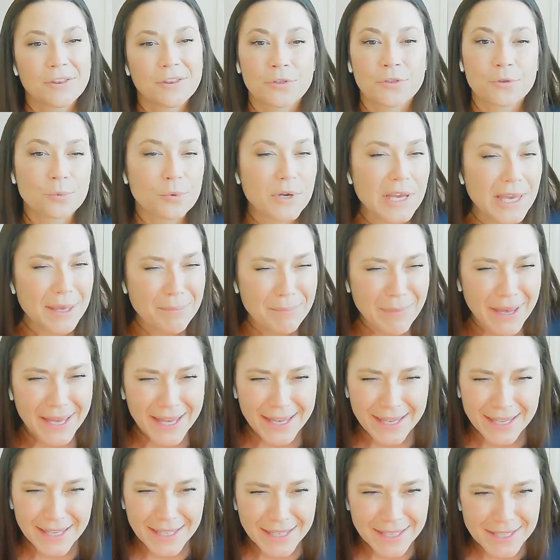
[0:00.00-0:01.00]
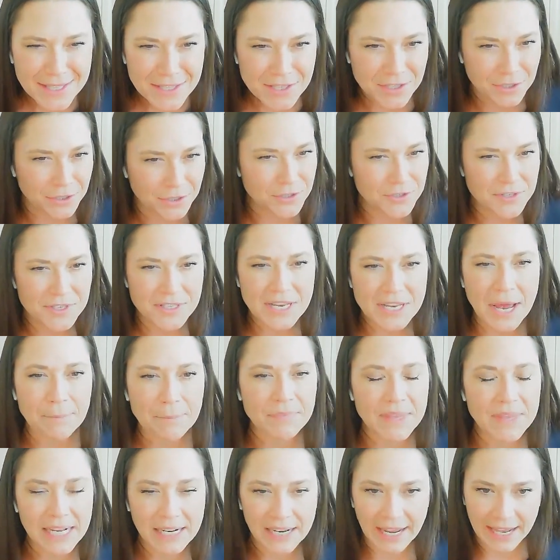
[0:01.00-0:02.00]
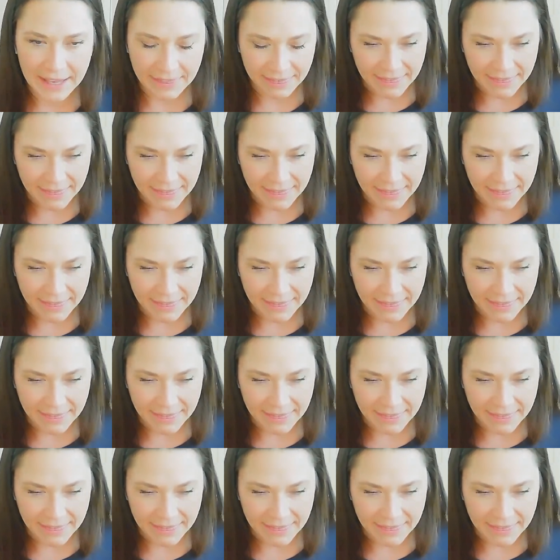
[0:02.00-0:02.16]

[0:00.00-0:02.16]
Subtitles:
3 months or something like